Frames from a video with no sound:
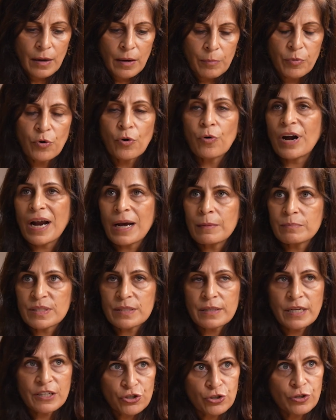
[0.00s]

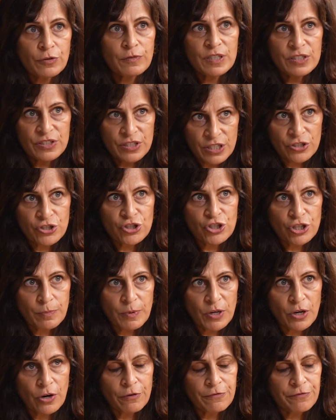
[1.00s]
programs that universities should
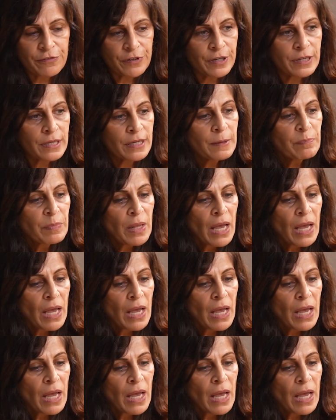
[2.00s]
be offered.